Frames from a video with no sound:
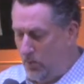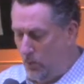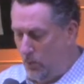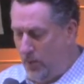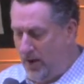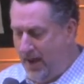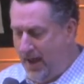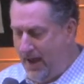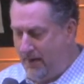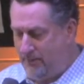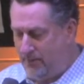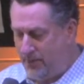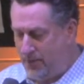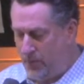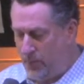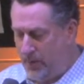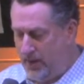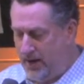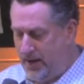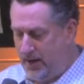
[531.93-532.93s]
We have
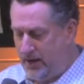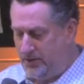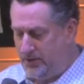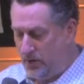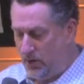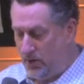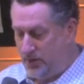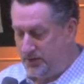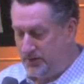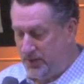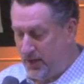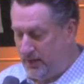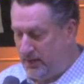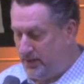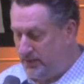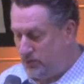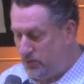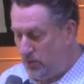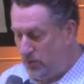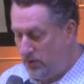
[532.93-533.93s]
3 adult
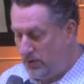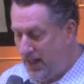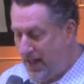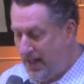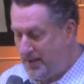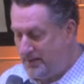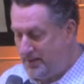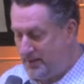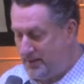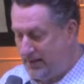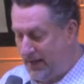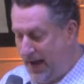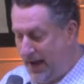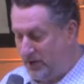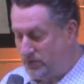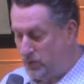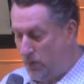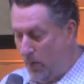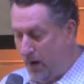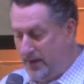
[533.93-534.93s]
Sunday school classes, an
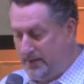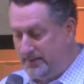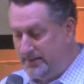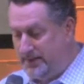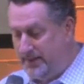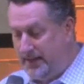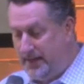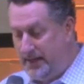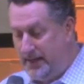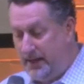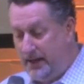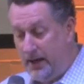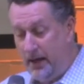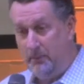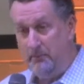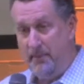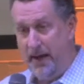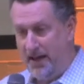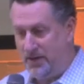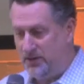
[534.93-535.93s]
XYZ,
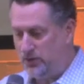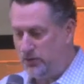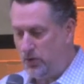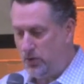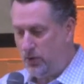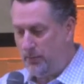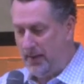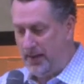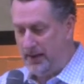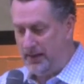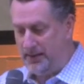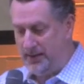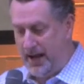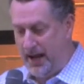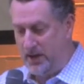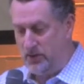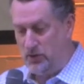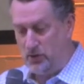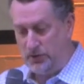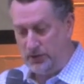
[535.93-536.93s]
a men's group, and a
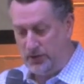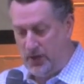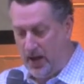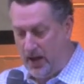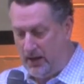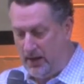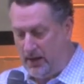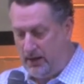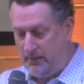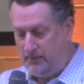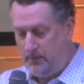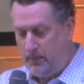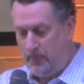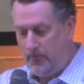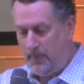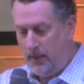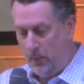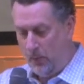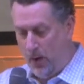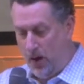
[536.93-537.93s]
Daniel study.
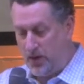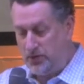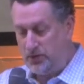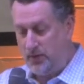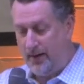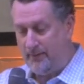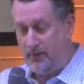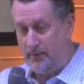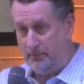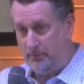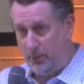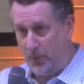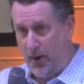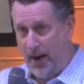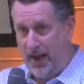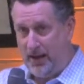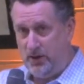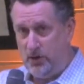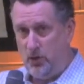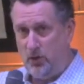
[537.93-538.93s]
We also have a
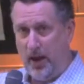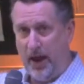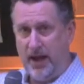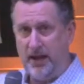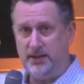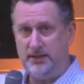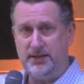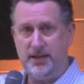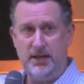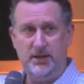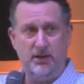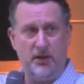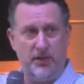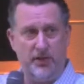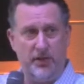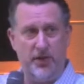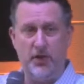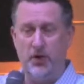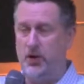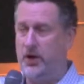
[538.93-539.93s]
brand new 18 to
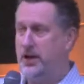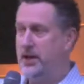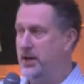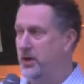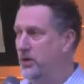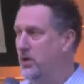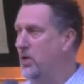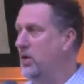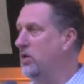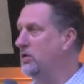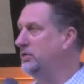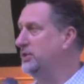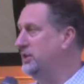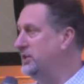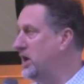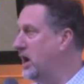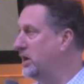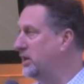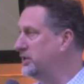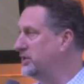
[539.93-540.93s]
30-year-old
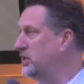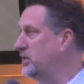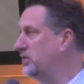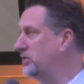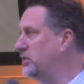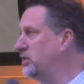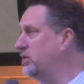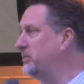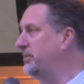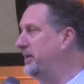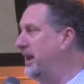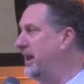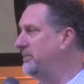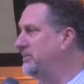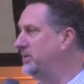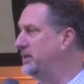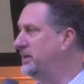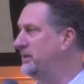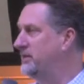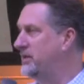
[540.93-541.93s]
young adult group, and I
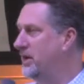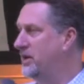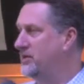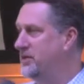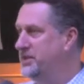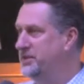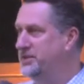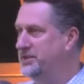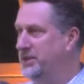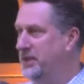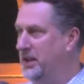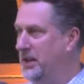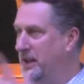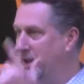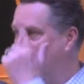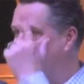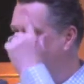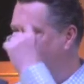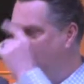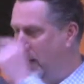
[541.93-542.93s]
believe they're the
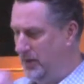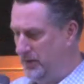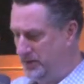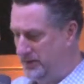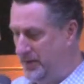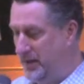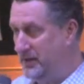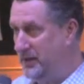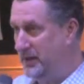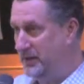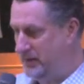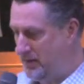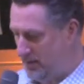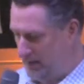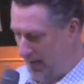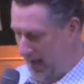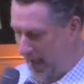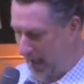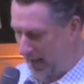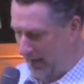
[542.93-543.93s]
ceiling dwellers. I think they're
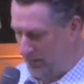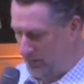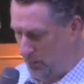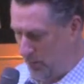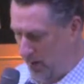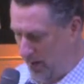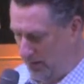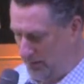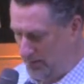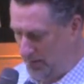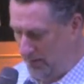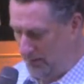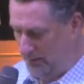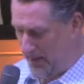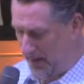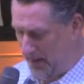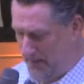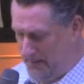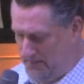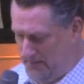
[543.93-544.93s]
the attic dwellers
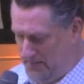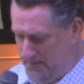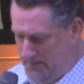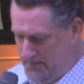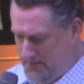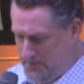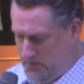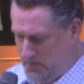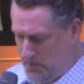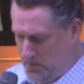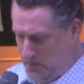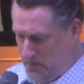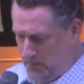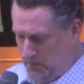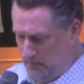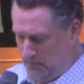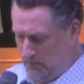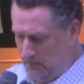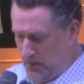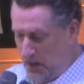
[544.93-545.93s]
there.
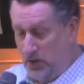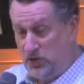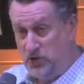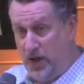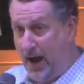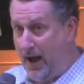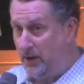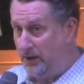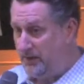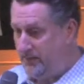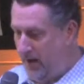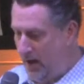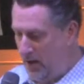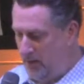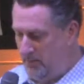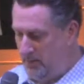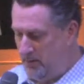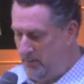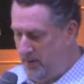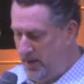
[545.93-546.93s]
Child
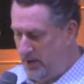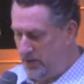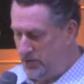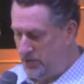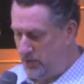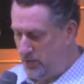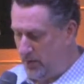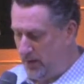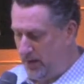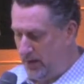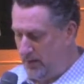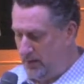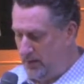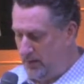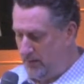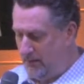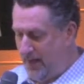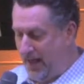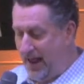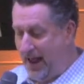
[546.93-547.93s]
development ministry.
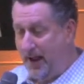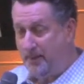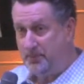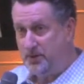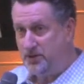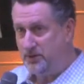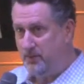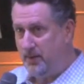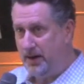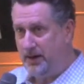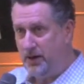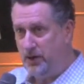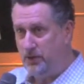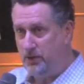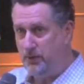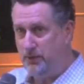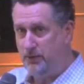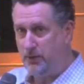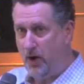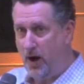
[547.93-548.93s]
That happens Monday
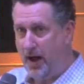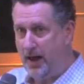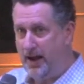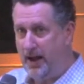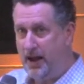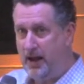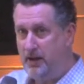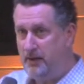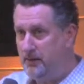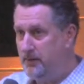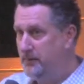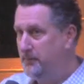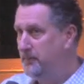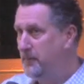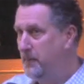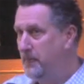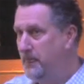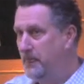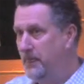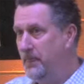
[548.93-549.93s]
through Friday
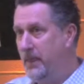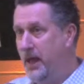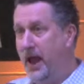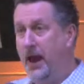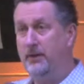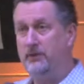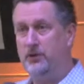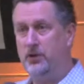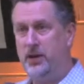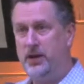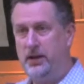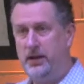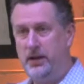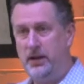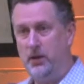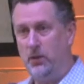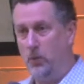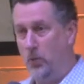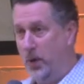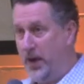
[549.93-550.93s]

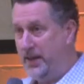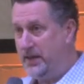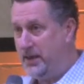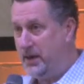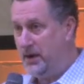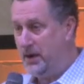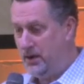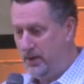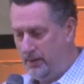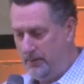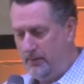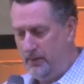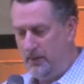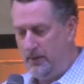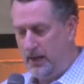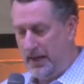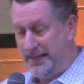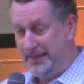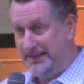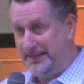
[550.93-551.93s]
every week here
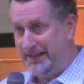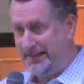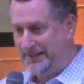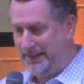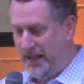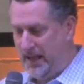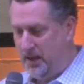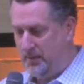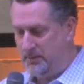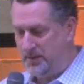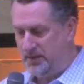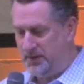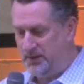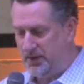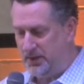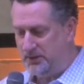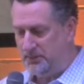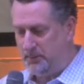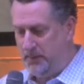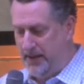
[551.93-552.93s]
at 6 a.m. to
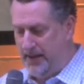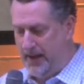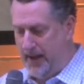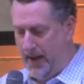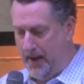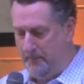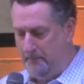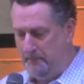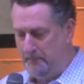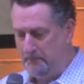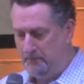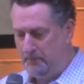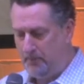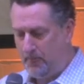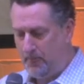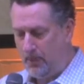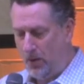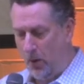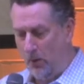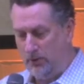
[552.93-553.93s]
6 p.m.
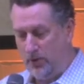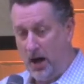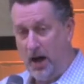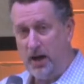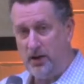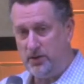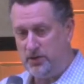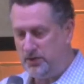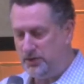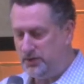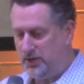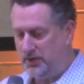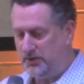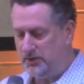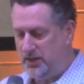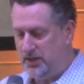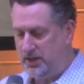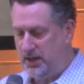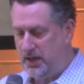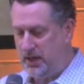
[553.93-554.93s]
Over
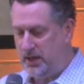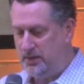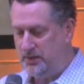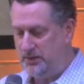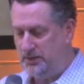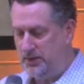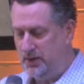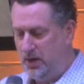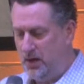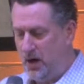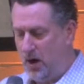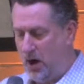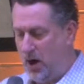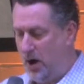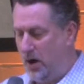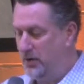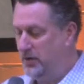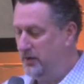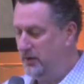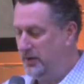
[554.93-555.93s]
160 kids
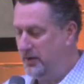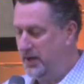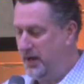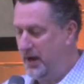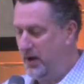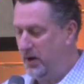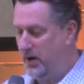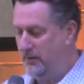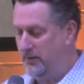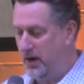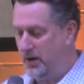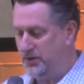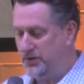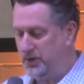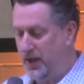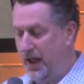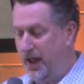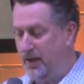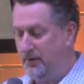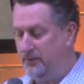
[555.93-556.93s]
are under the care of our
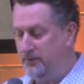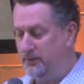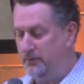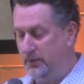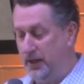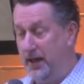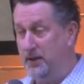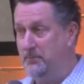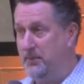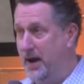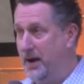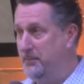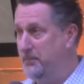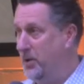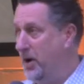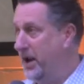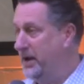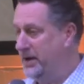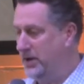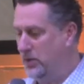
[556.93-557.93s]
staff led by
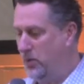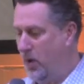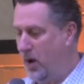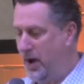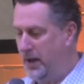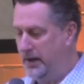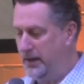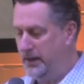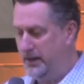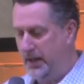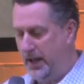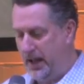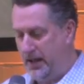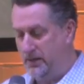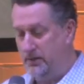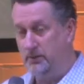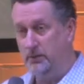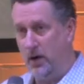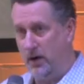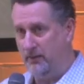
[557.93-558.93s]
Brandy Quaddy
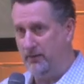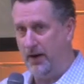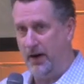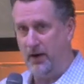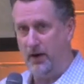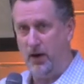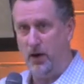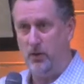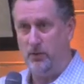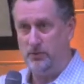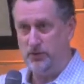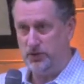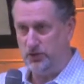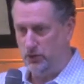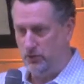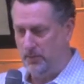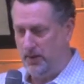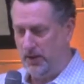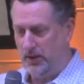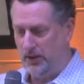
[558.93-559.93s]
and our very own
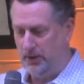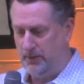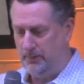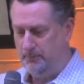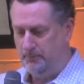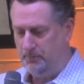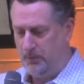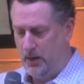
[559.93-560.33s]
Sue Miller.